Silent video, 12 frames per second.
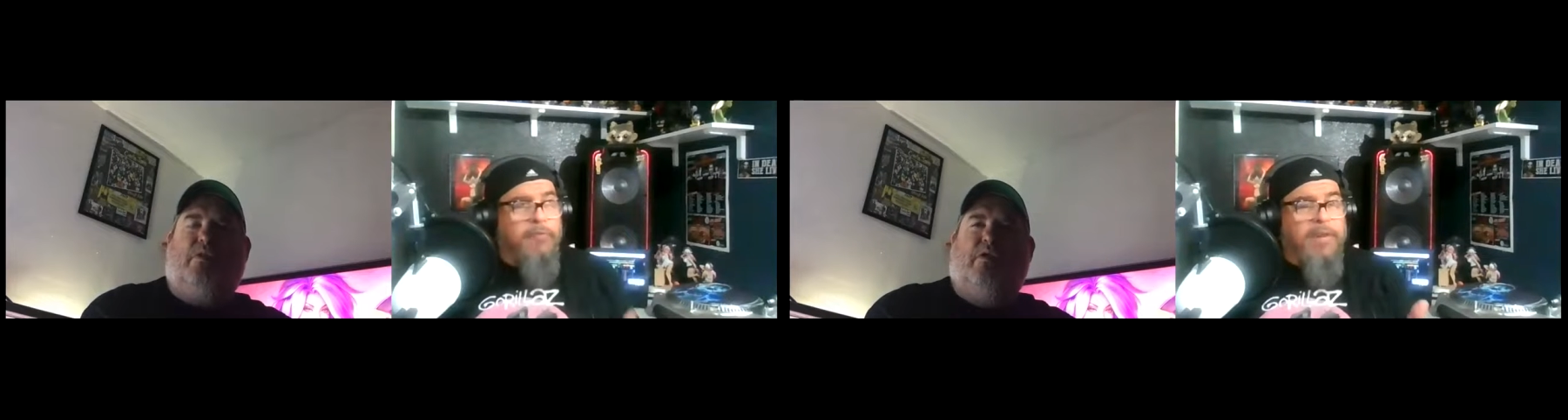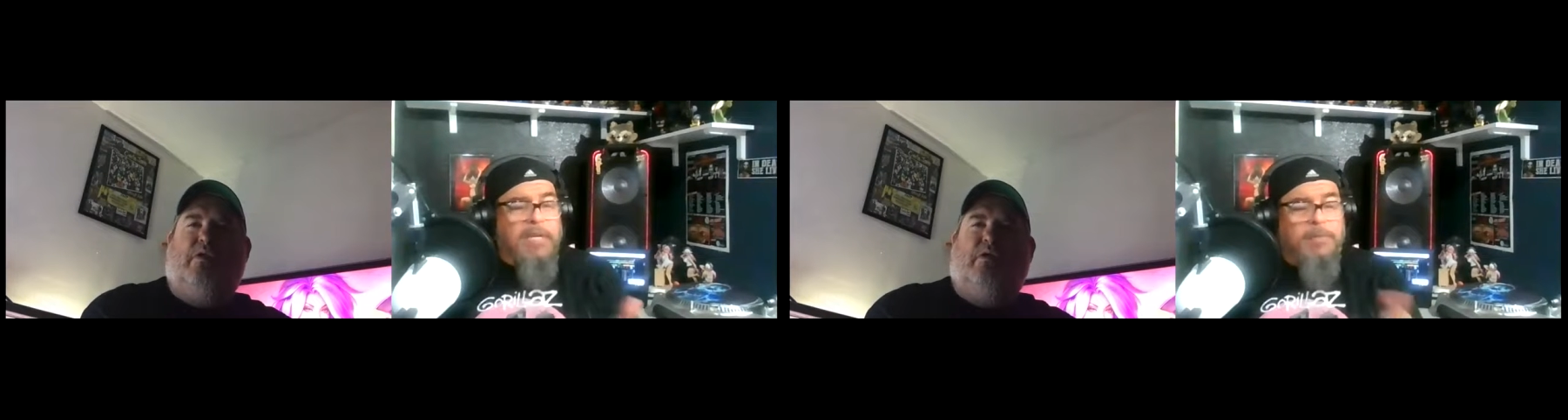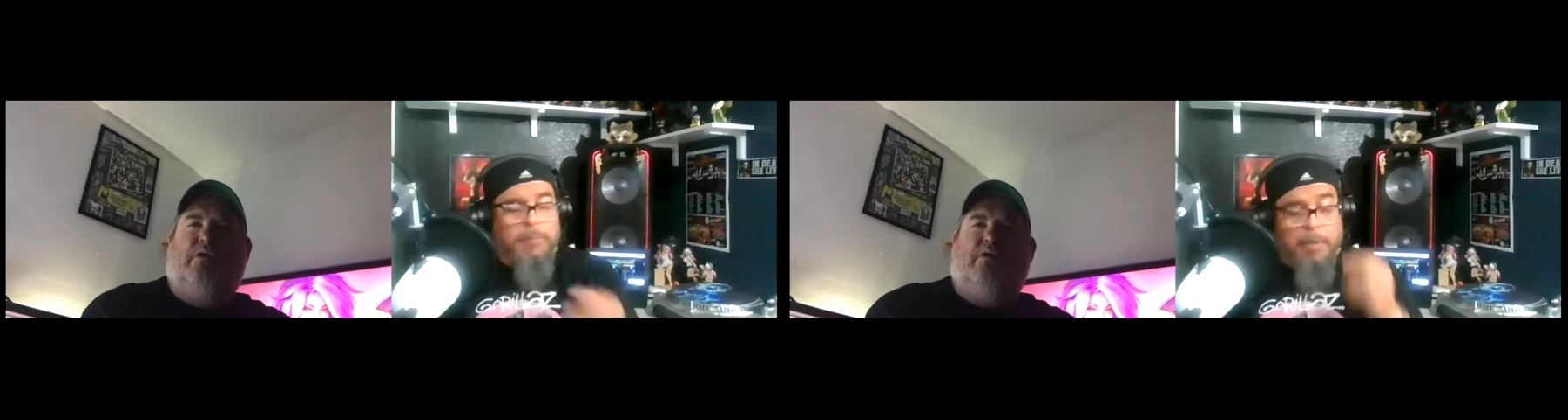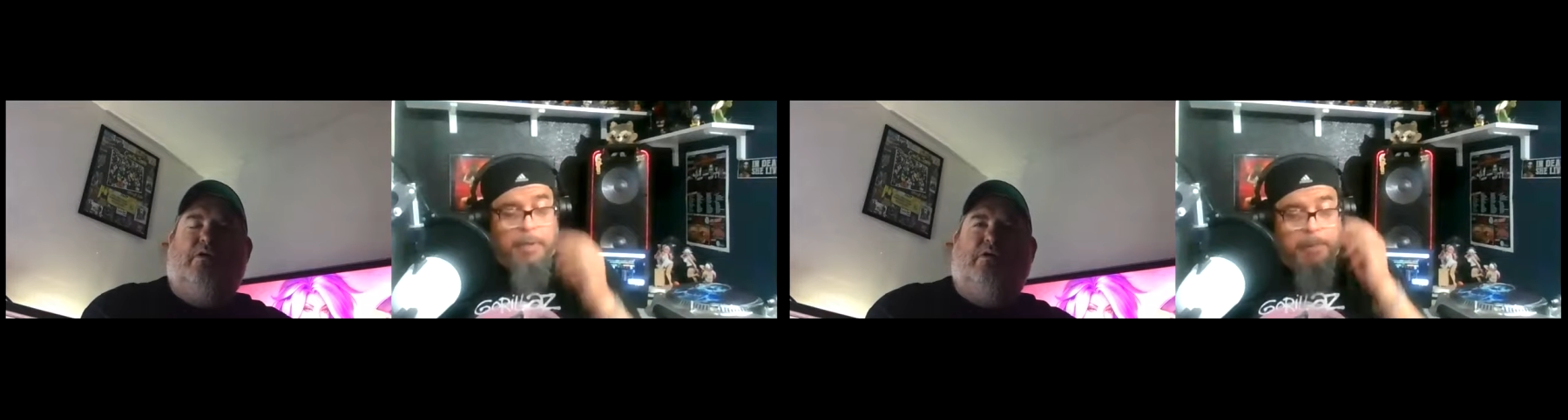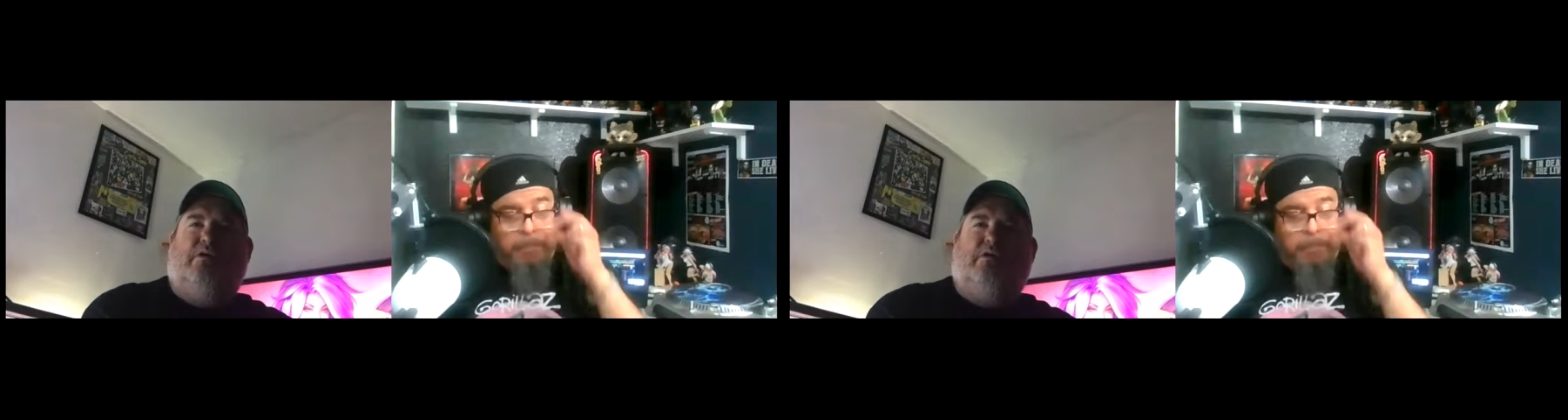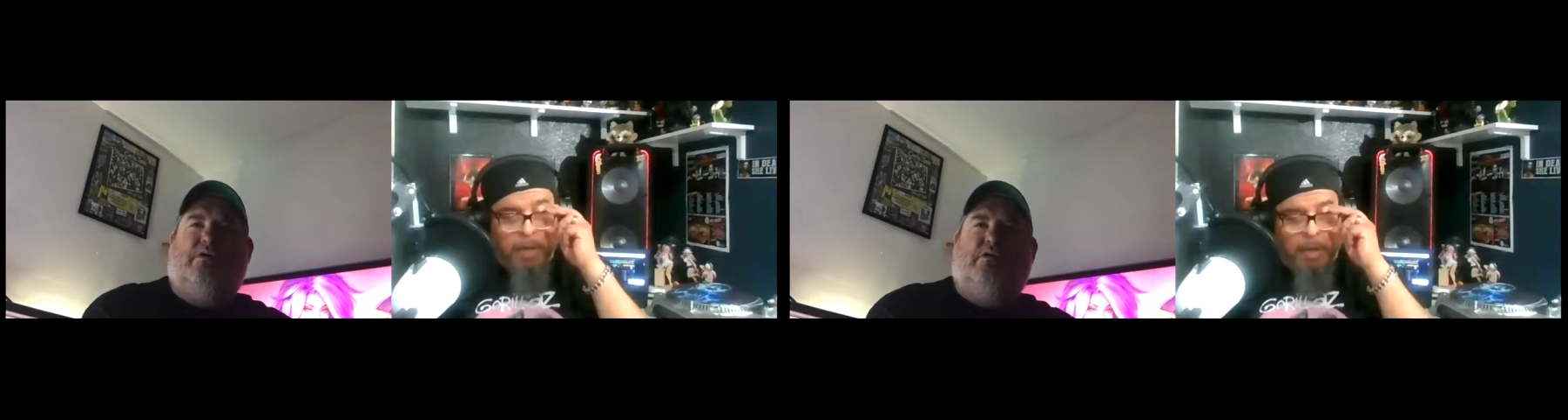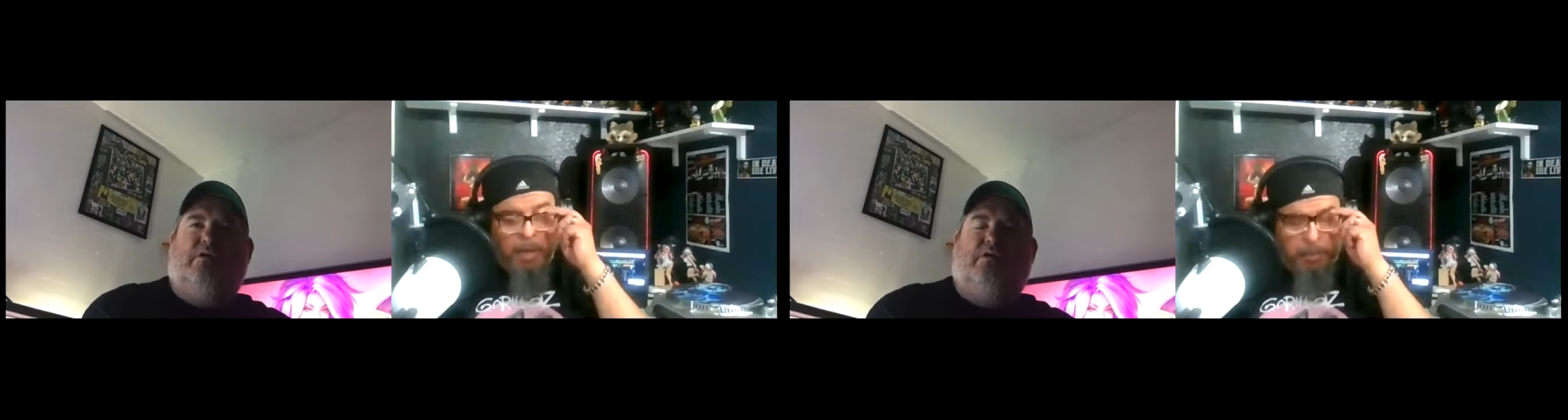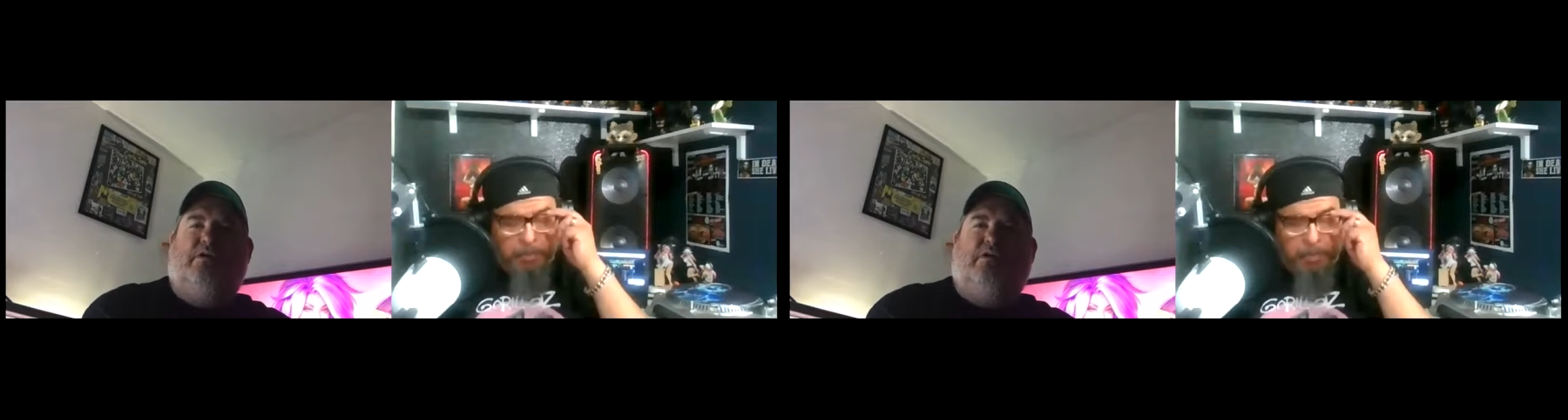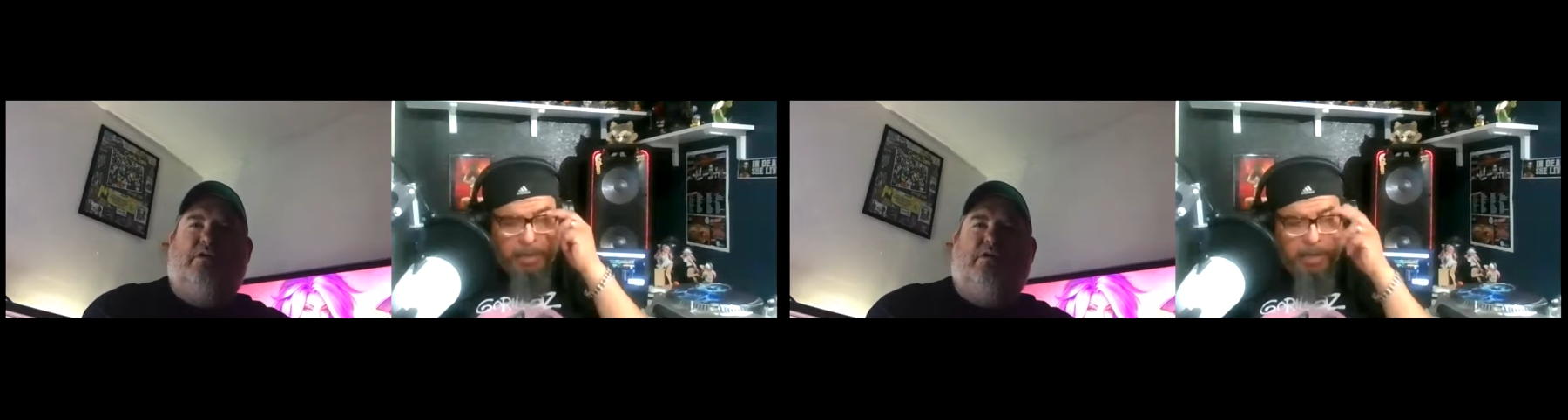Facebook
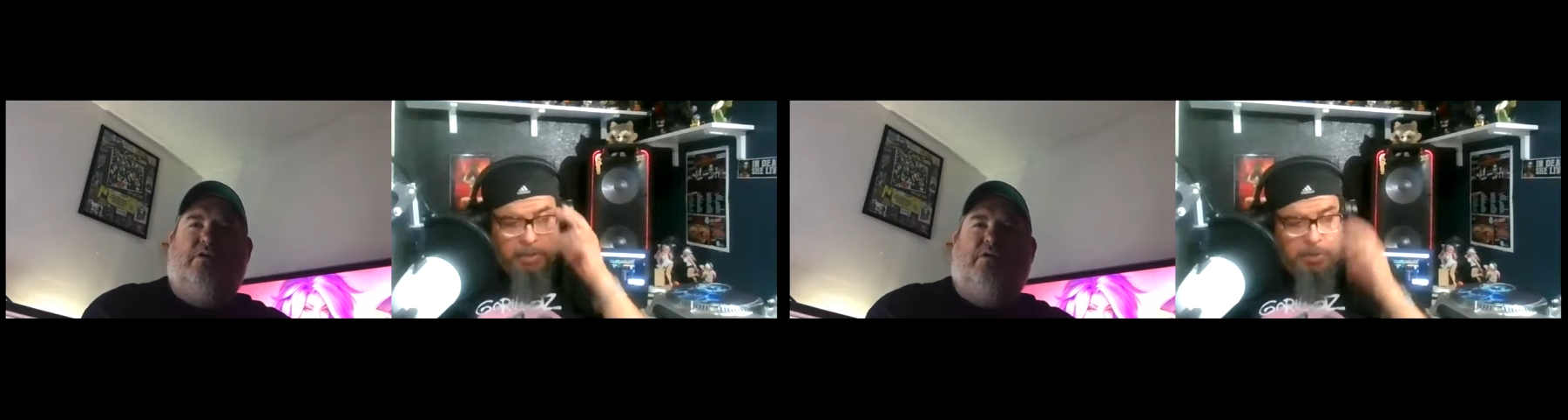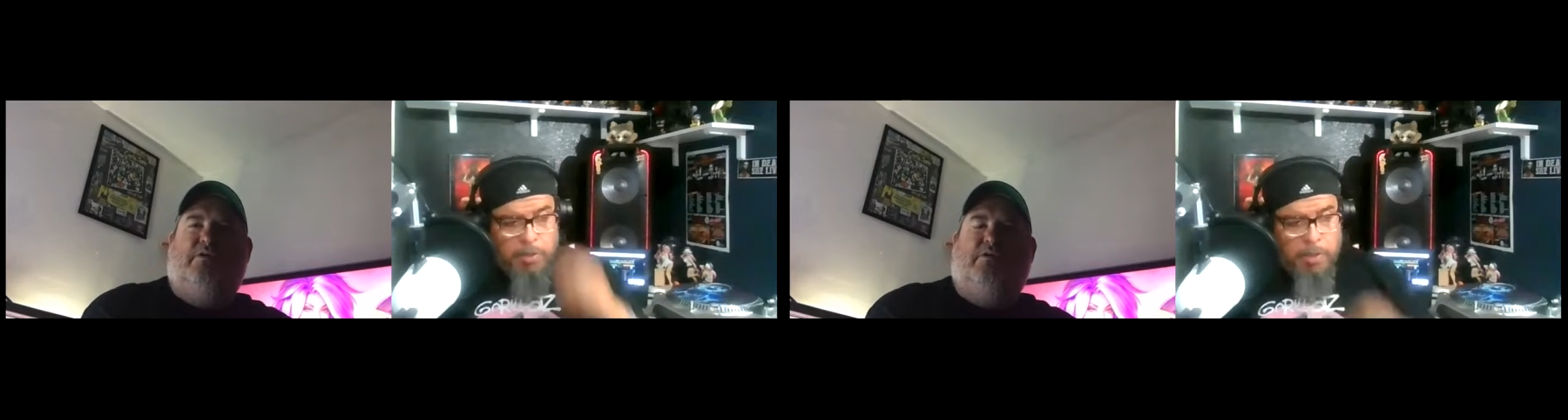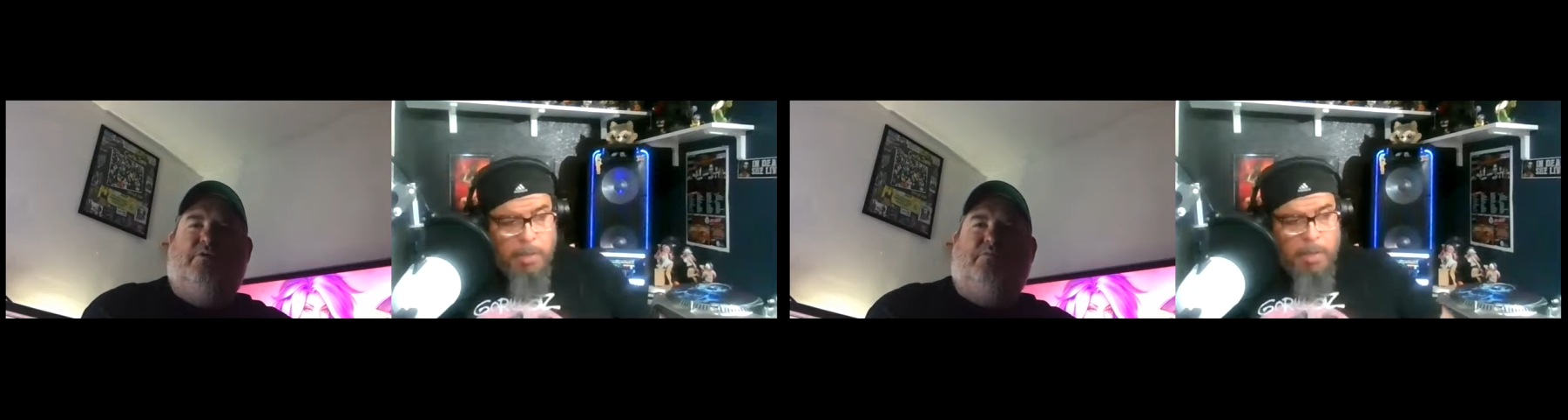page.